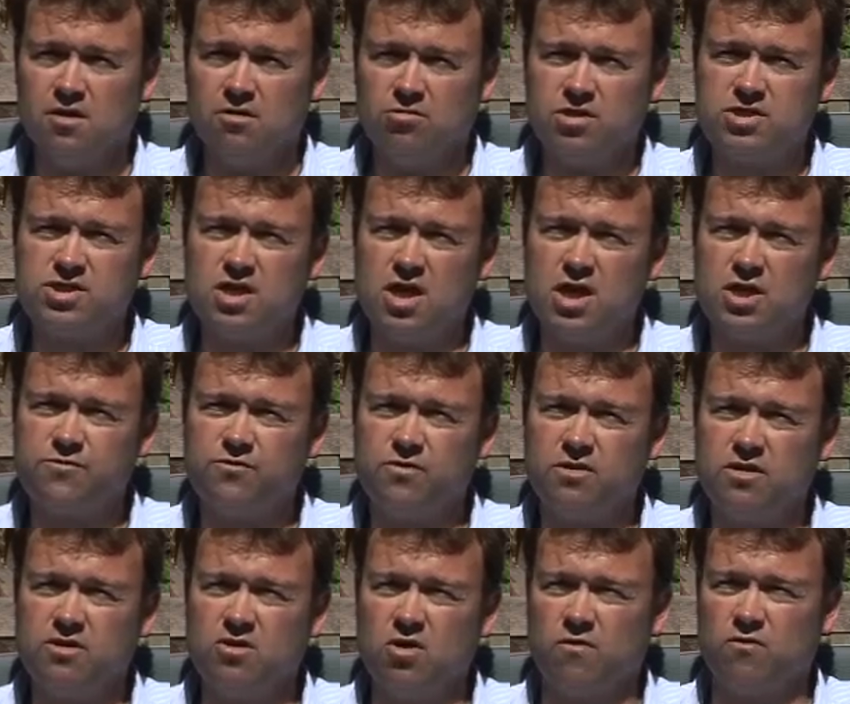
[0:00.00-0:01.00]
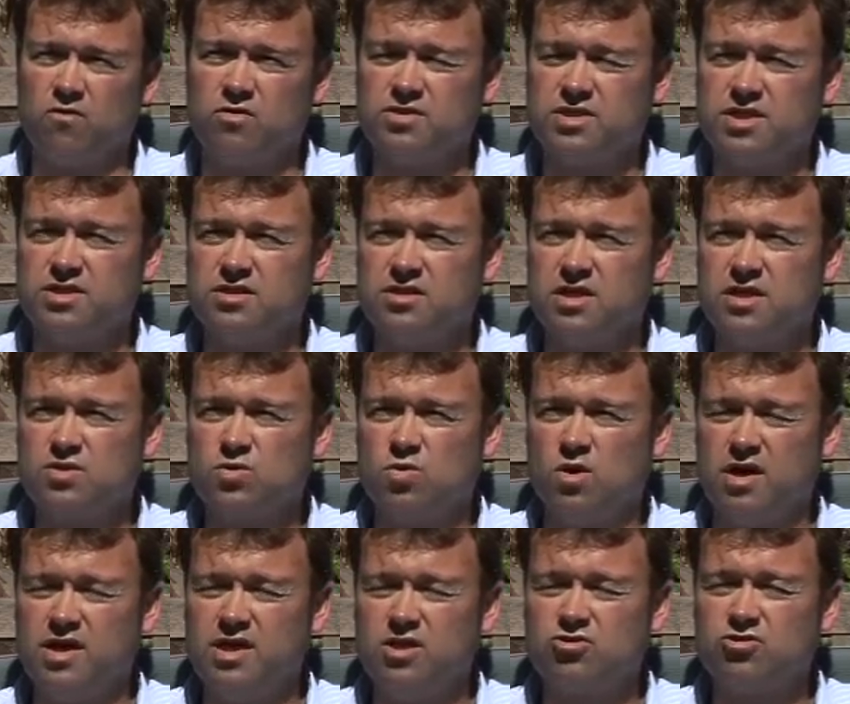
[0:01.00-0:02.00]
Research for the novels is
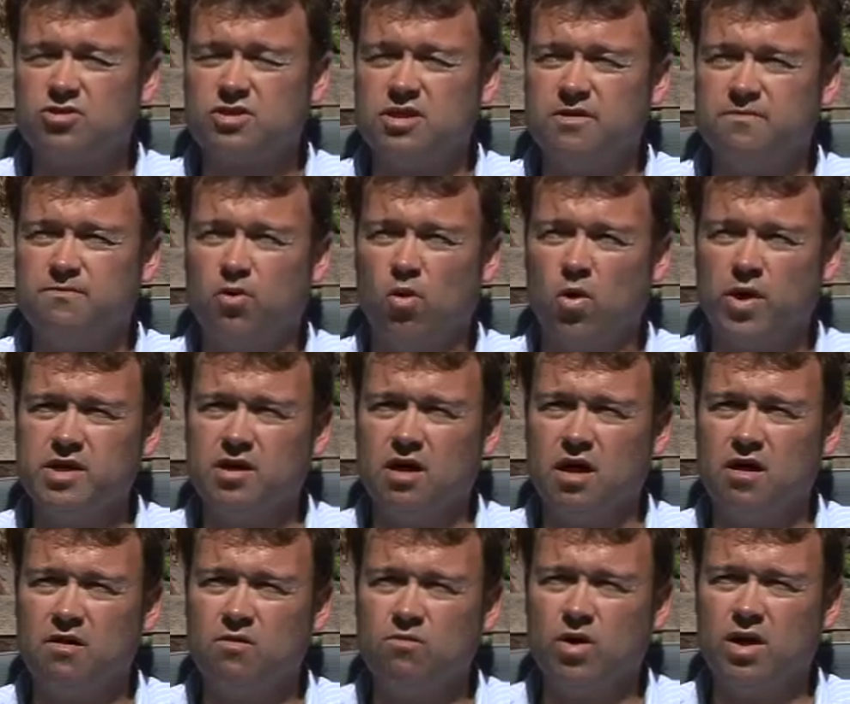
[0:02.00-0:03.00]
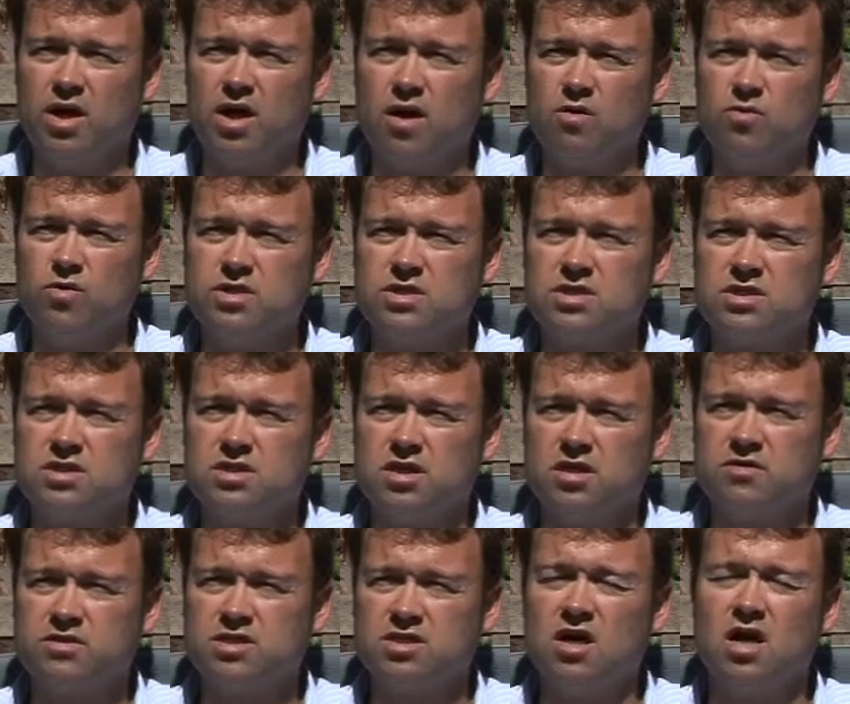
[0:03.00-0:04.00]
quite an interesting point. When I was
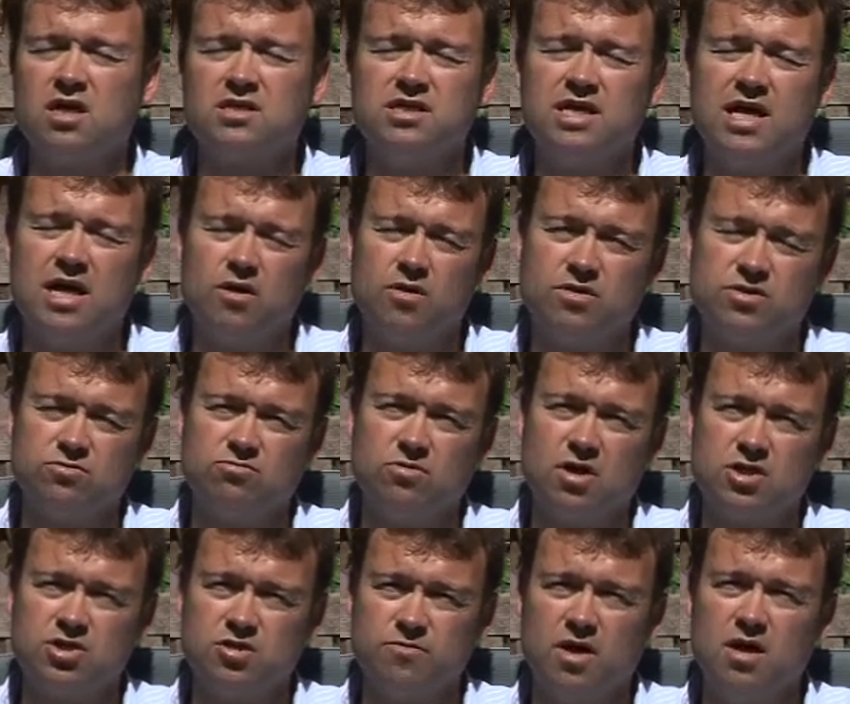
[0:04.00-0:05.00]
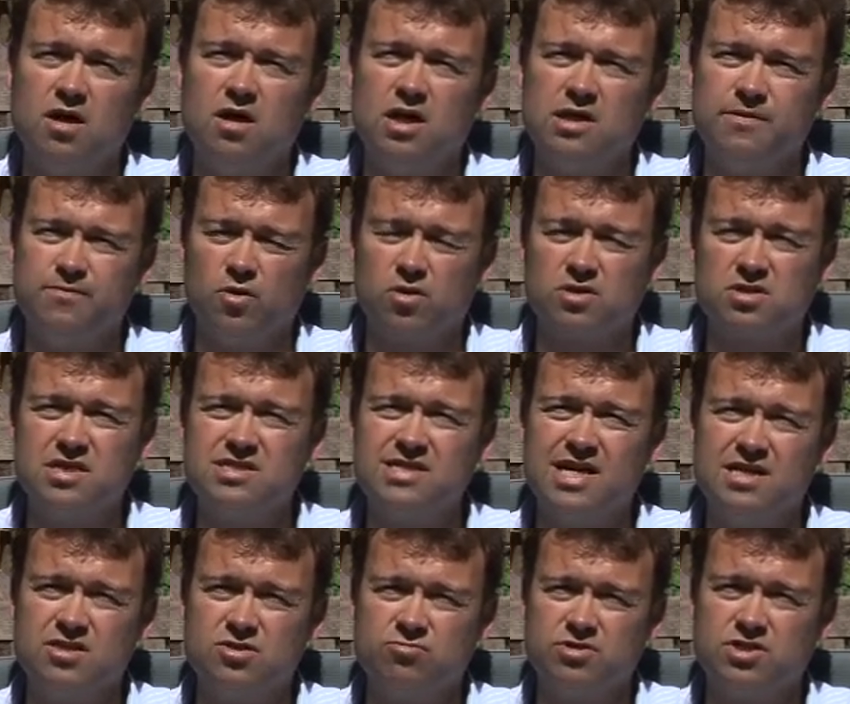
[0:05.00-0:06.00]
starting out as a writer, in my early books, I
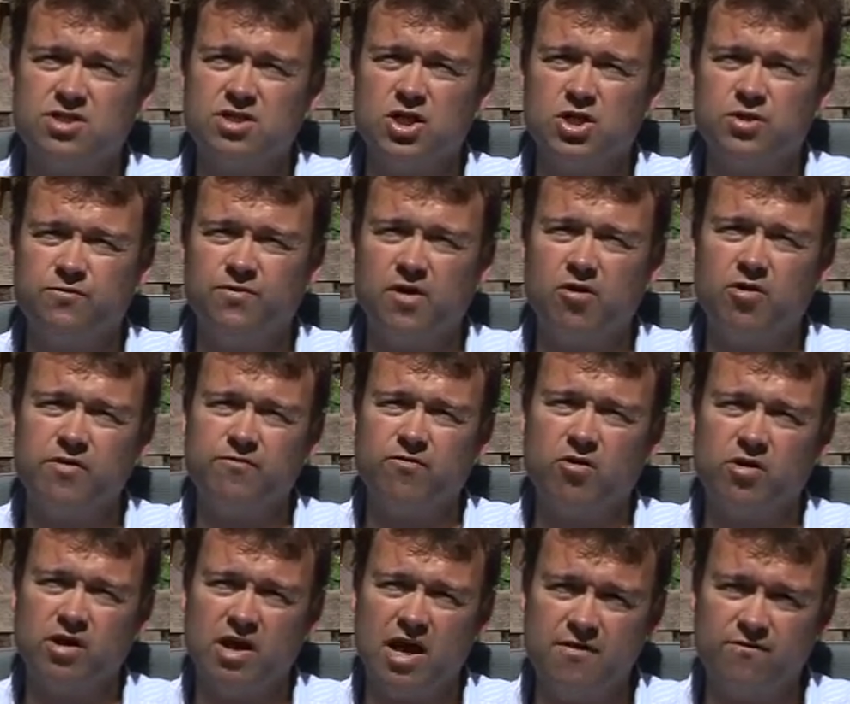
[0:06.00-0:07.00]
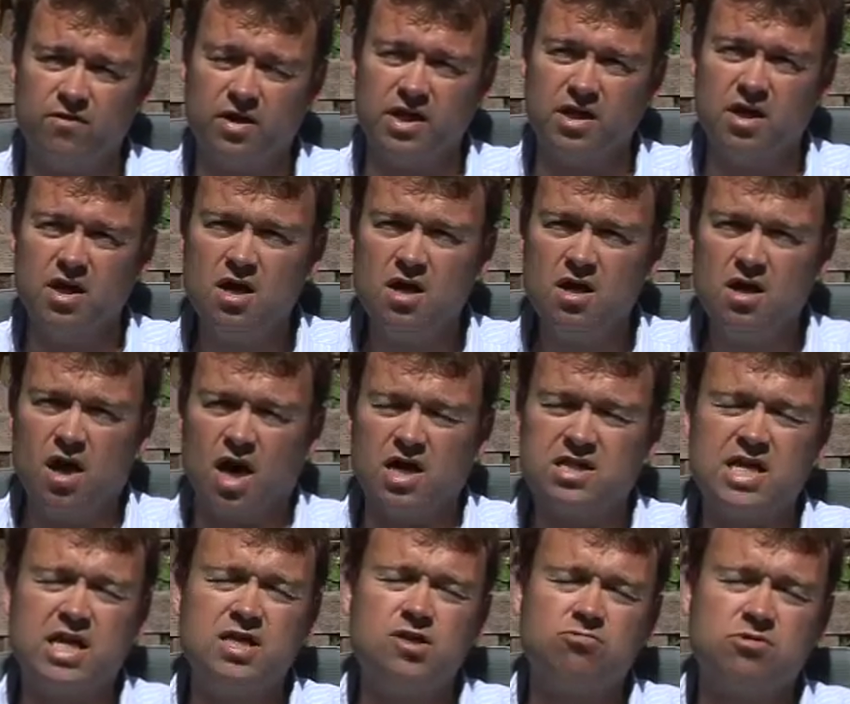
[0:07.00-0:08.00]
tended to research very, very heavily. I
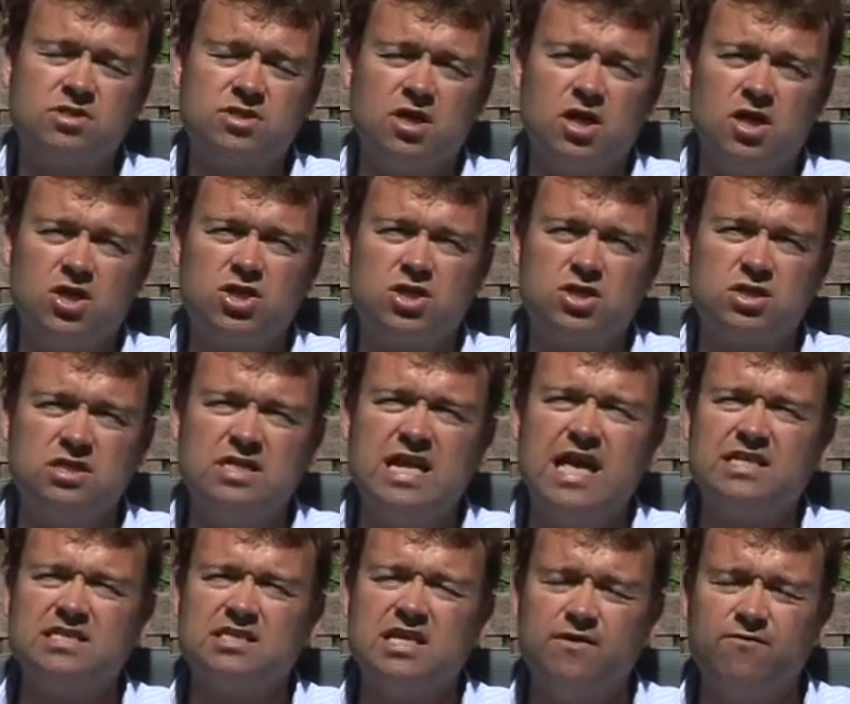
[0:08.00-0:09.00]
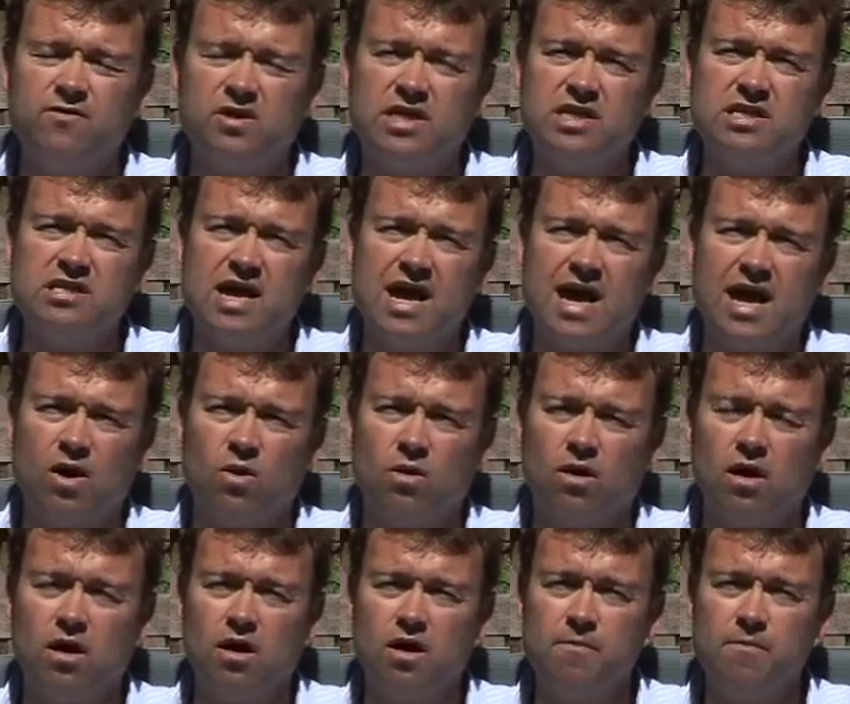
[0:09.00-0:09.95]
tend to research less heavily now,